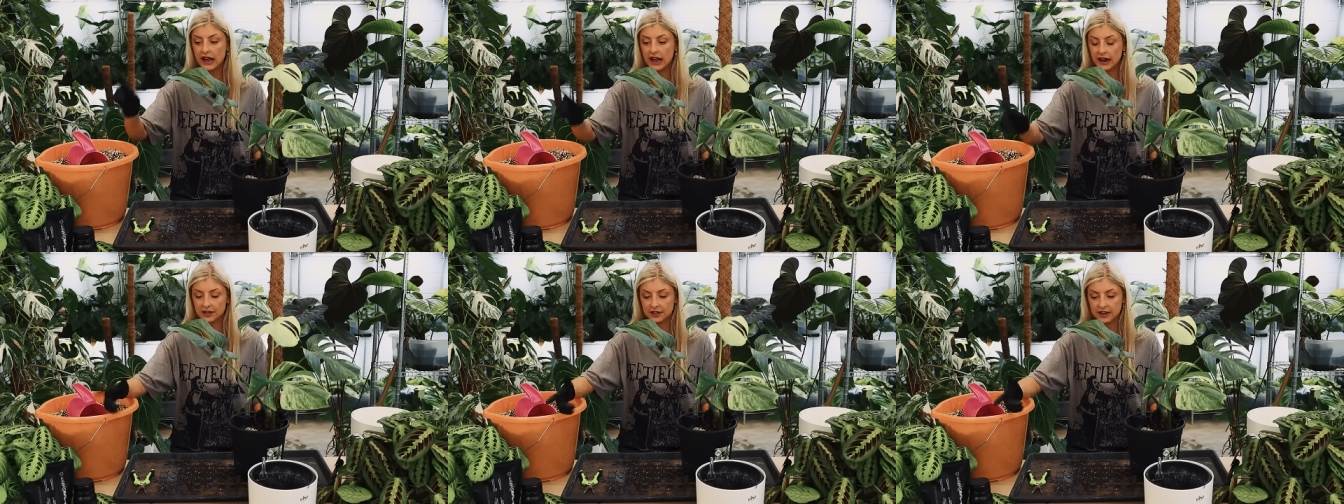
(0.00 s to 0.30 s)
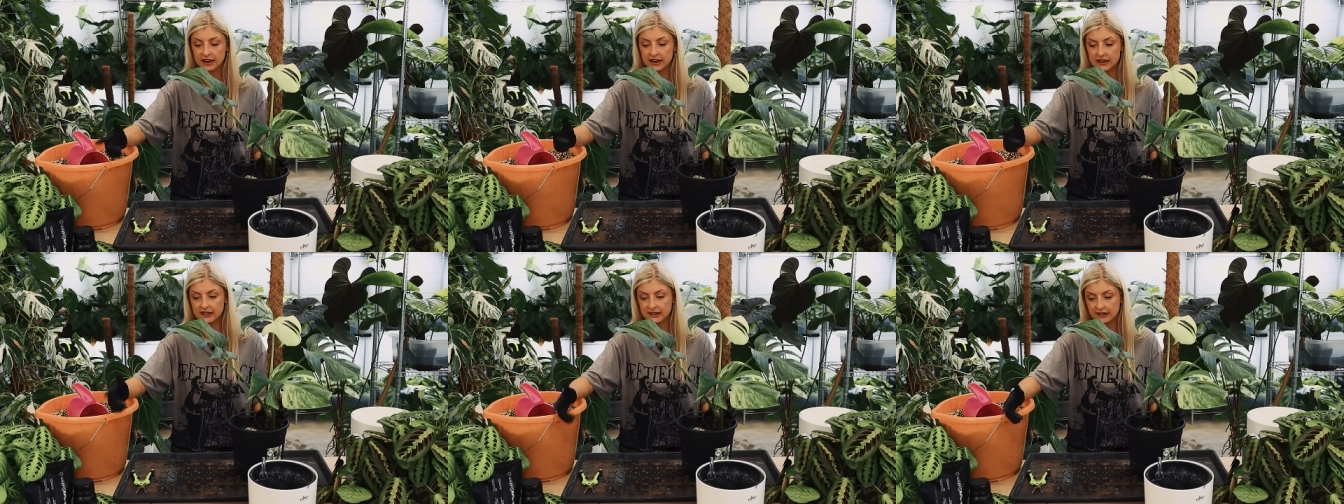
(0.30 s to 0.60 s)
I
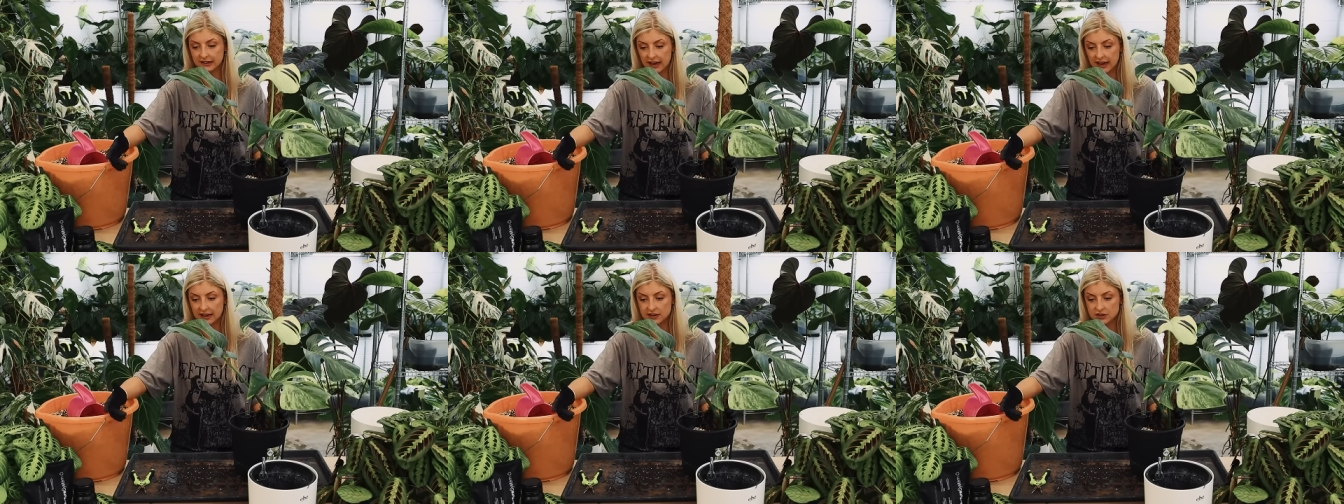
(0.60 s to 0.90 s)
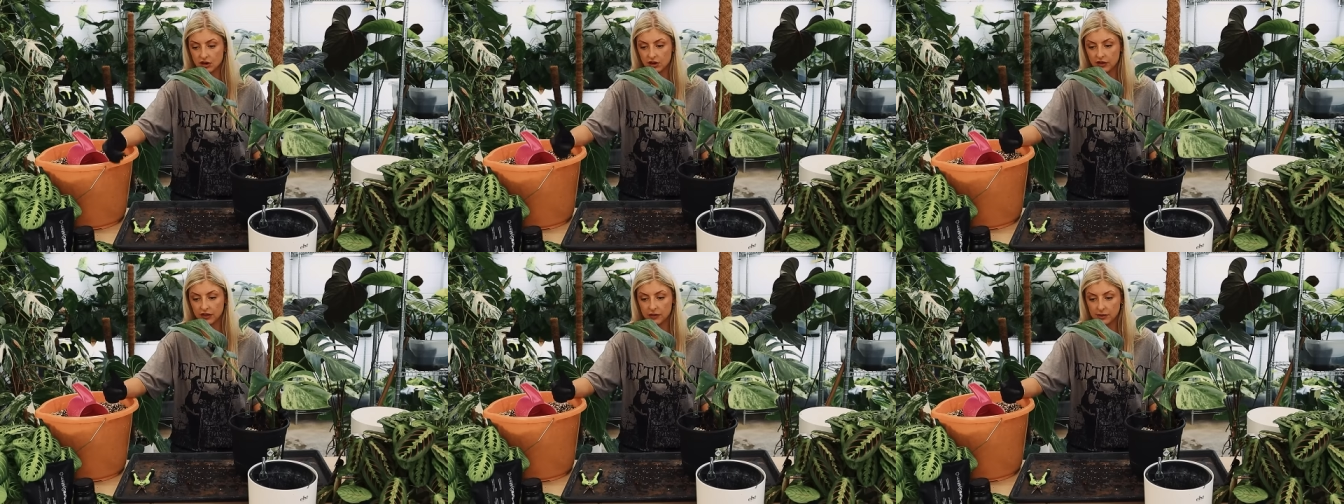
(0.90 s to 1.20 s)
think he
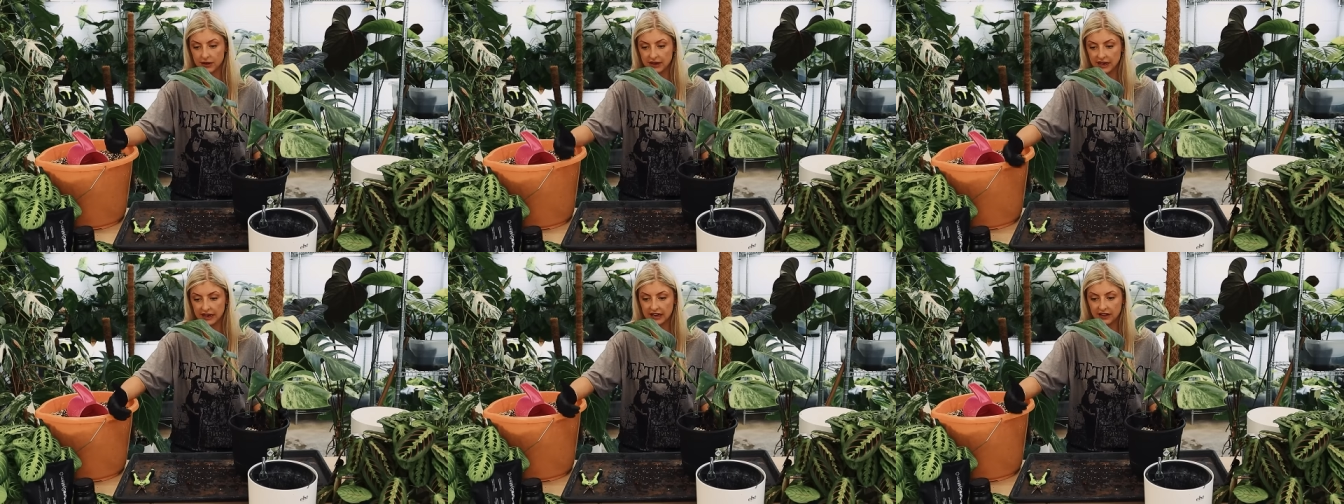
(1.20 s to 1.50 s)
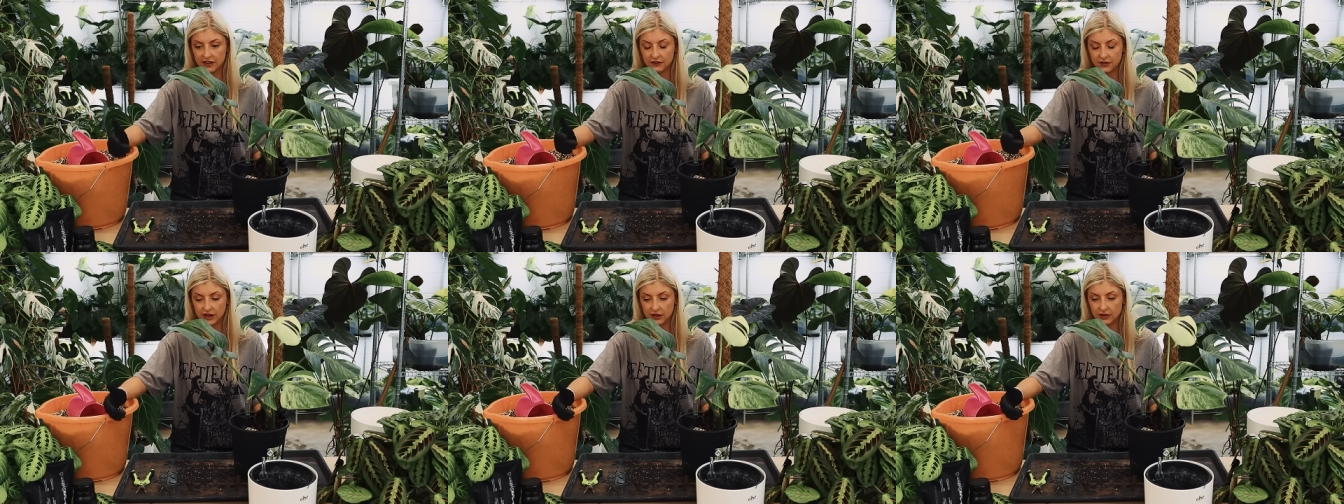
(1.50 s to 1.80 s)
said on the
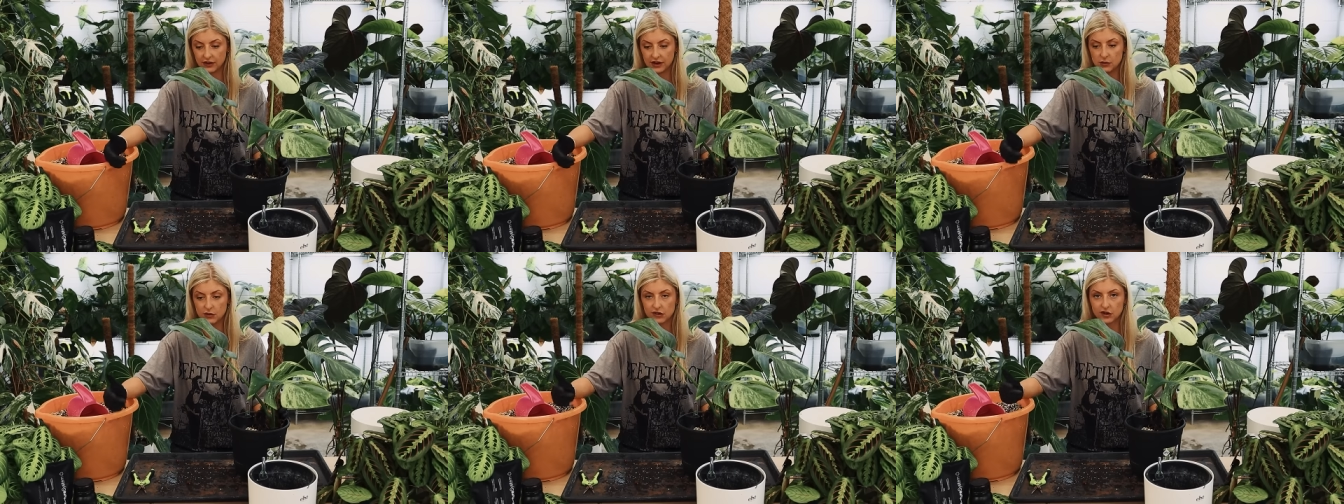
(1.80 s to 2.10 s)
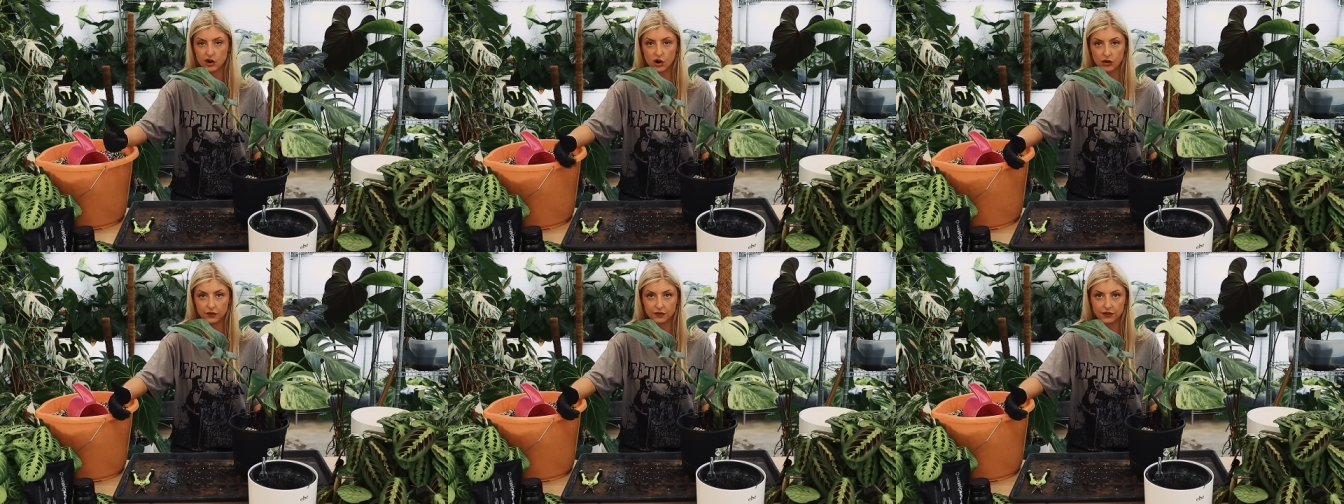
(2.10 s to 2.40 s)
beginning of the video that he
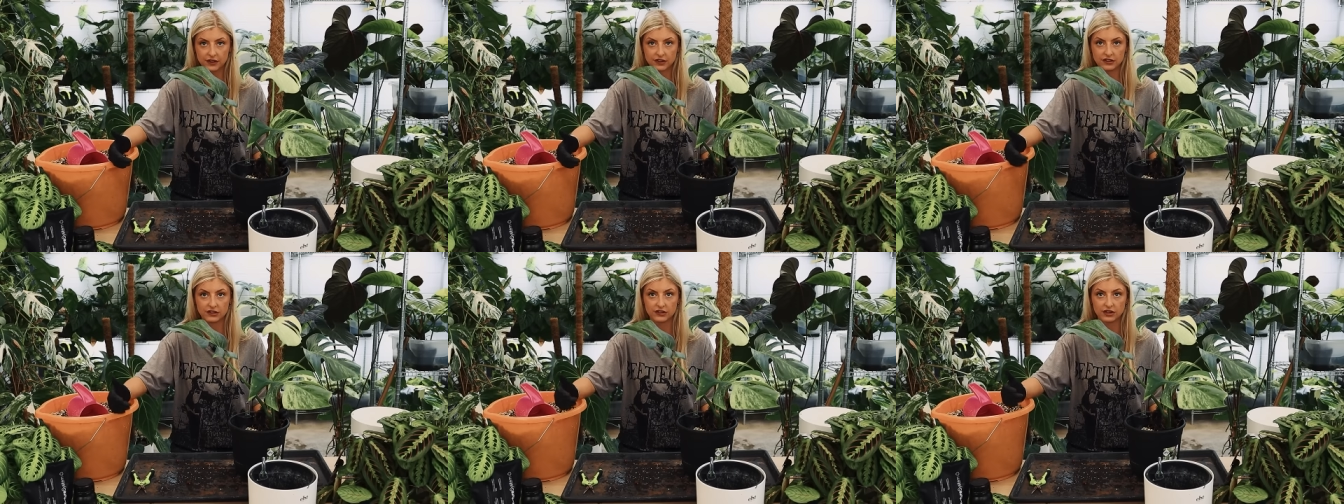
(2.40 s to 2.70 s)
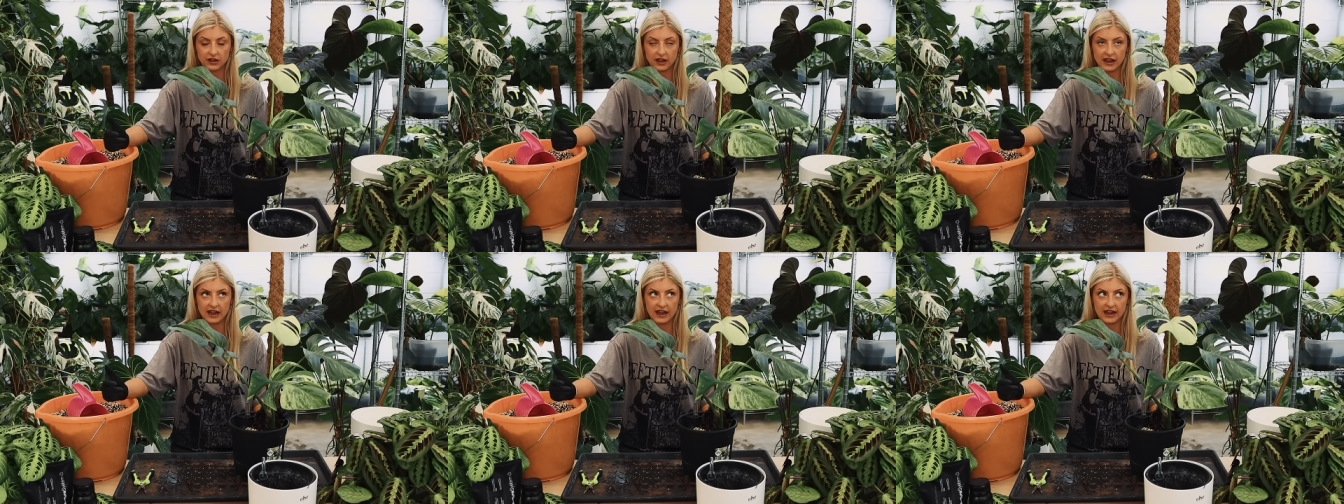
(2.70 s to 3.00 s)
was
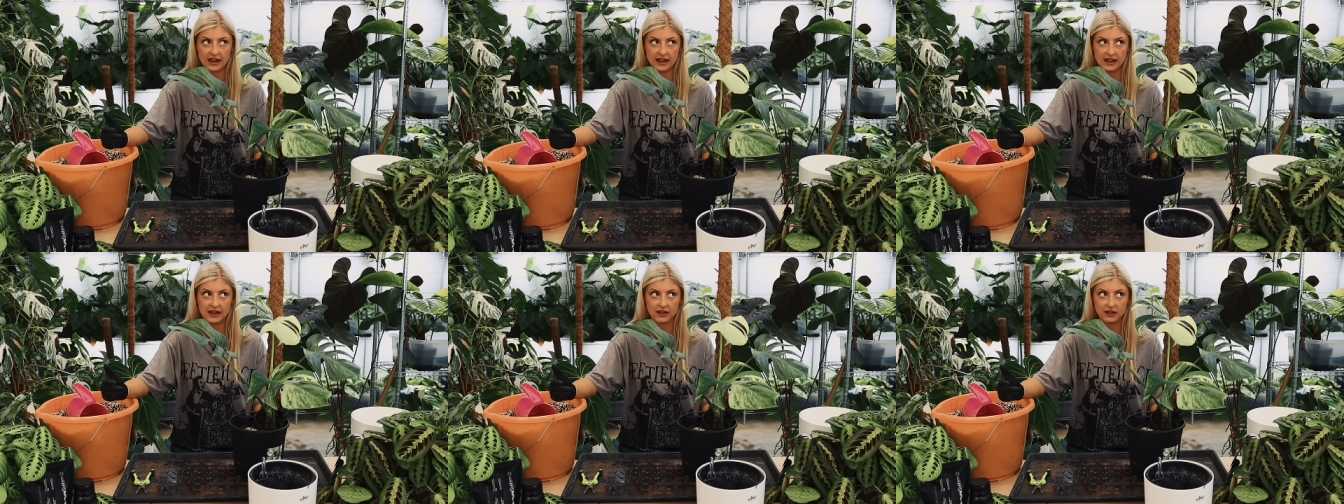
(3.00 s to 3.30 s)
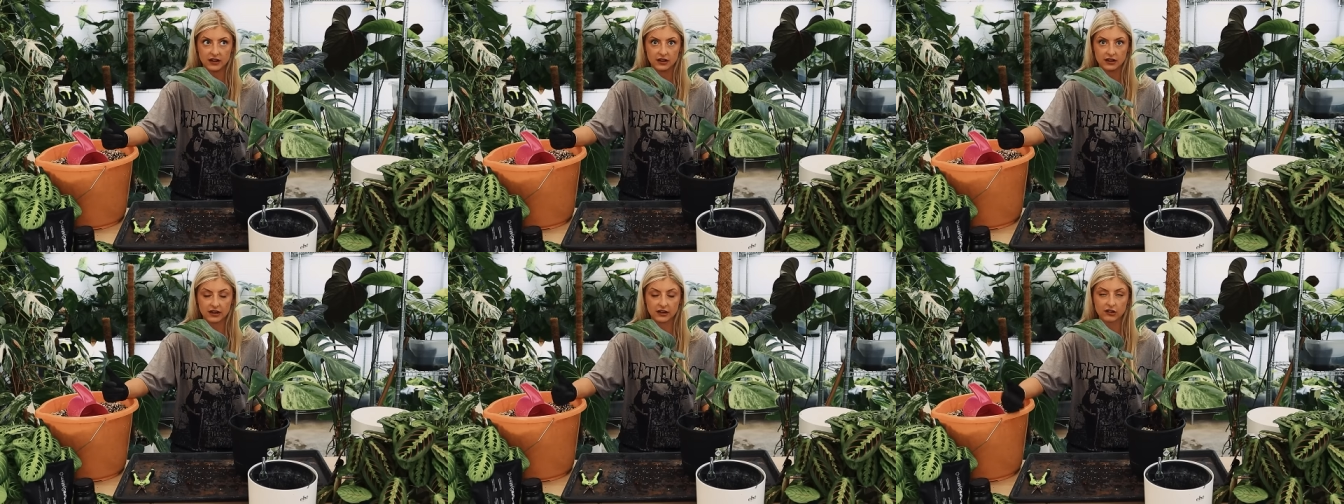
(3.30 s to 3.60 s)
offered
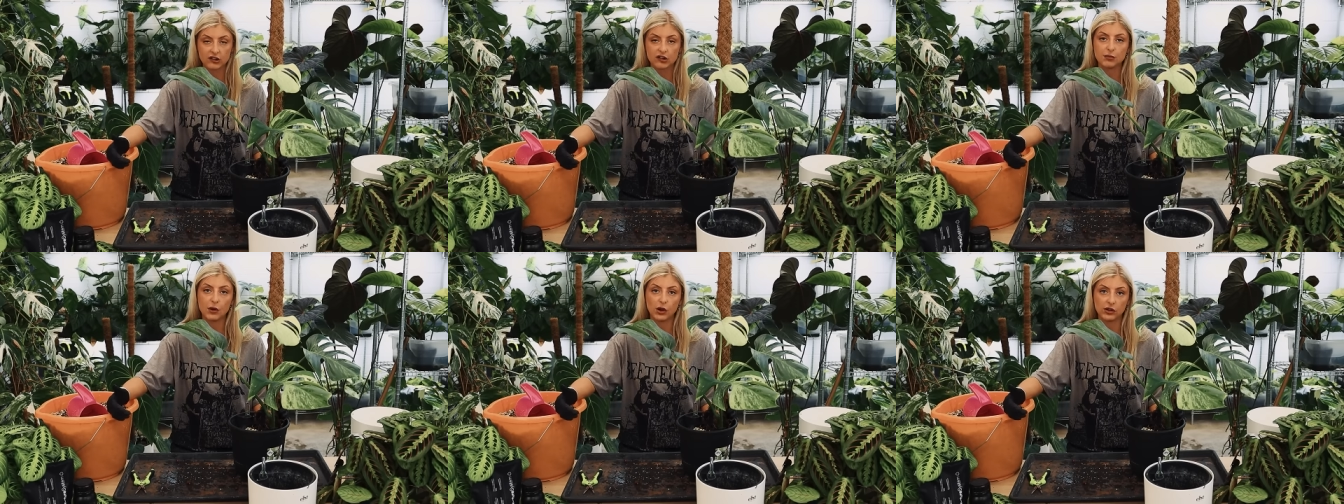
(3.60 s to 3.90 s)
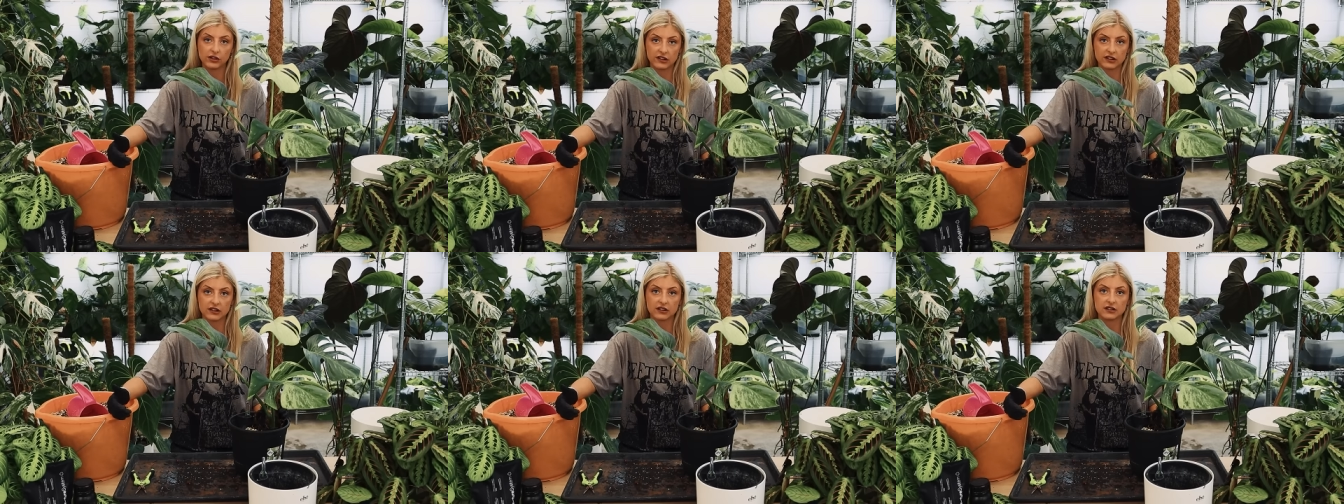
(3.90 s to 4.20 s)
a, like a
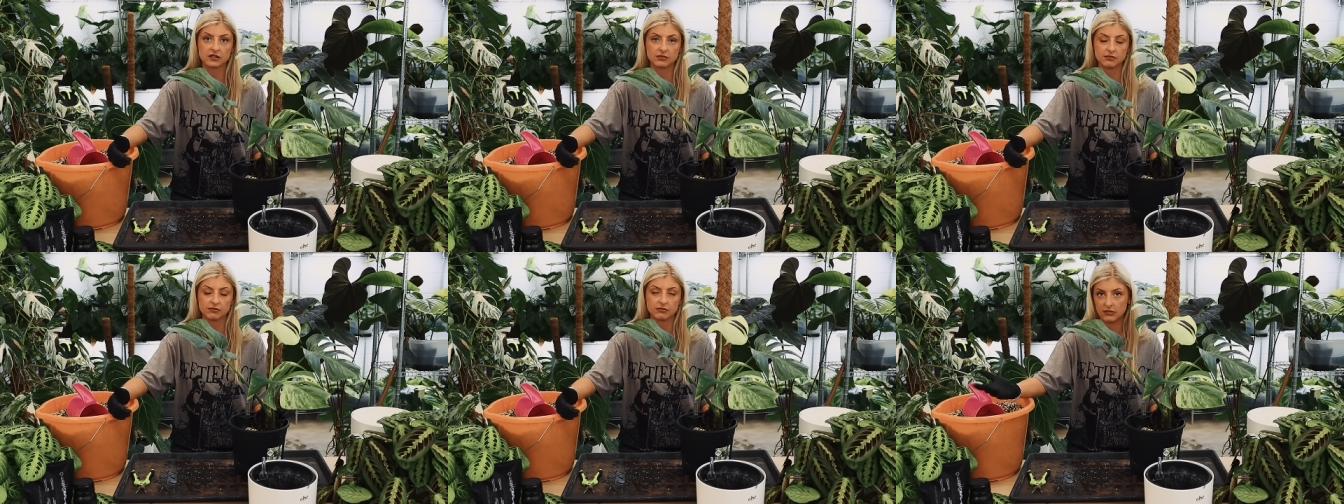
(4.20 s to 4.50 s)
sponsored,